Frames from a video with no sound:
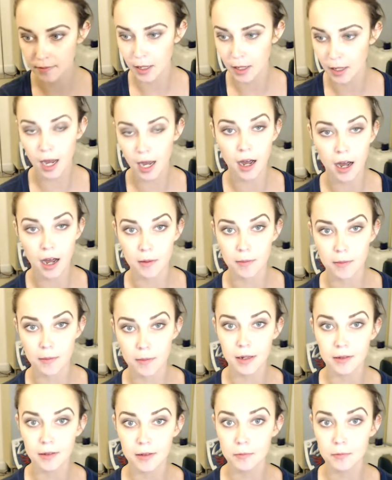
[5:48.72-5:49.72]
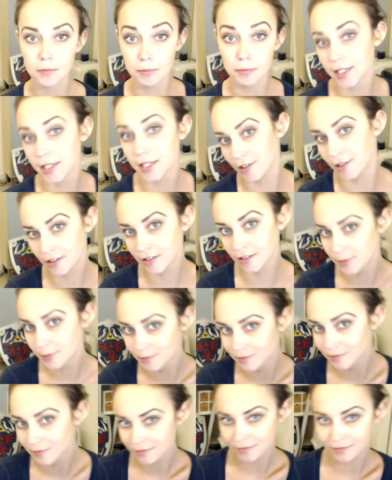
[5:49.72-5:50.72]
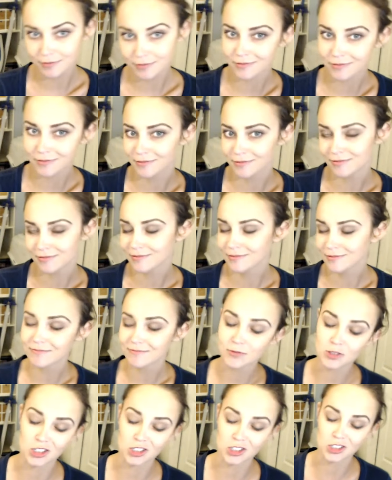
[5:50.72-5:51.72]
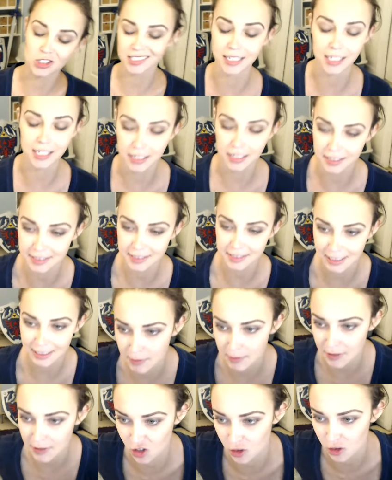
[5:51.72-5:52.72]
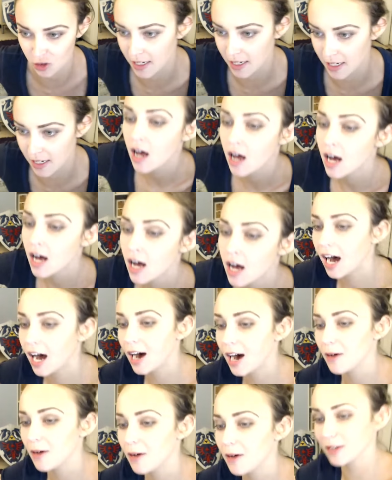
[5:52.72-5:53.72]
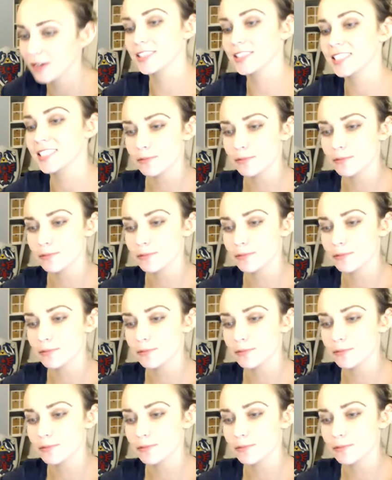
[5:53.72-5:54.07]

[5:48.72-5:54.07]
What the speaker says: Bill, just kidding, his name's Benjamin. If you see